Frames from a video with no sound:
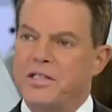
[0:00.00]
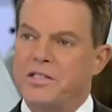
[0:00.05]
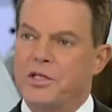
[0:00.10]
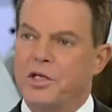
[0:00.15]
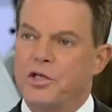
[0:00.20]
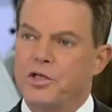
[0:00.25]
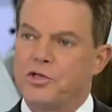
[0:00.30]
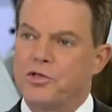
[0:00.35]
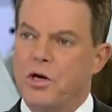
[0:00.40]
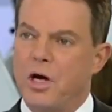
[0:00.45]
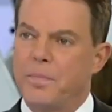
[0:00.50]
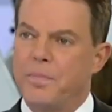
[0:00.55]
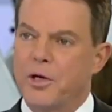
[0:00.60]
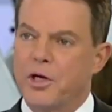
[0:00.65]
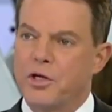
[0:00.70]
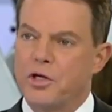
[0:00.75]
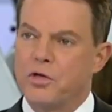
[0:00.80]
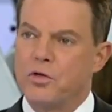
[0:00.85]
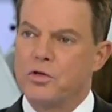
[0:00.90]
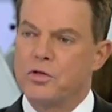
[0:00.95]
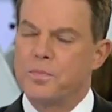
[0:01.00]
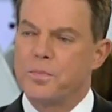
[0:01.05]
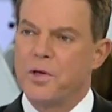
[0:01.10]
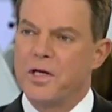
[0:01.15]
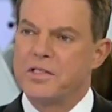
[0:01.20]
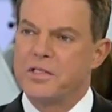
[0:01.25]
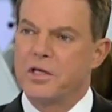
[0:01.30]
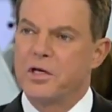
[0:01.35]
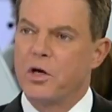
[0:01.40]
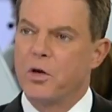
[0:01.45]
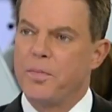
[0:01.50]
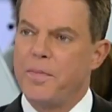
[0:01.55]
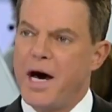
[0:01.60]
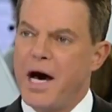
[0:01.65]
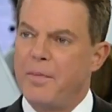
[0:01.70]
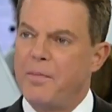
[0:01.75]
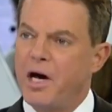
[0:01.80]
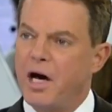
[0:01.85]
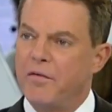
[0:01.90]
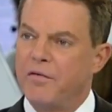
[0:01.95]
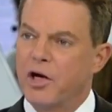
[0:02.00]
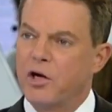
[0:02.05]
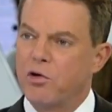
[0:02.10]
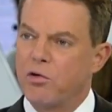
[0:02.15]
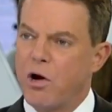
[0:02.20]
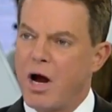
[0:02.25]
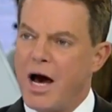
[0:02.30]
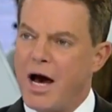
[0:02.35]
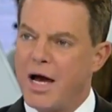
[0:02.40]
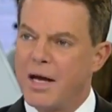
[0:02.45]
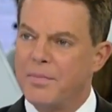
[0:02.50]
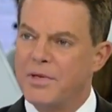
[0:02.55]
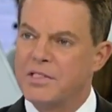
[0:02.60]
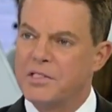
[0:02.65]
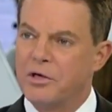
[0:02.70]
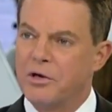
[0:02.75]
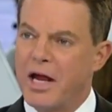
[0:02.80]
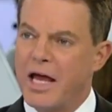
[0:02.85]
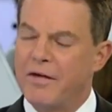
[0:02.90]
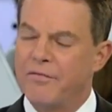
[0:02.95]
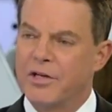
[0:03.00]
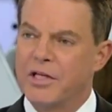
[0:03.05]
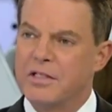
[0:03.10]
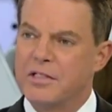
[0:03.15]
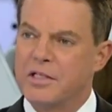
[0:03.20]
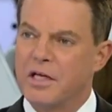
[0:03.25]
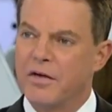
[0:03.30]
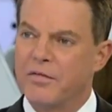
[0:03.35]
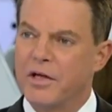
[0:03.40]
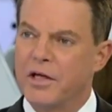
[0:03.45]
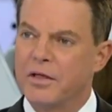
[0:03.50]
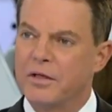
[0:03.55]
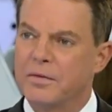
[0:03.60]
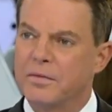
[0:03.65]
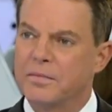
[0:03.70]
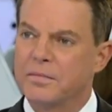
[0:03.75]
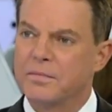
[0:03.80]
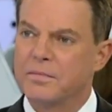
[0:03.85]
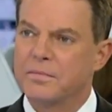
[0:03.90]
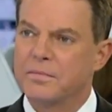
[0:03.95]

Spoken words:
President Trump accused President Obama of a crime. Is there evidence of it?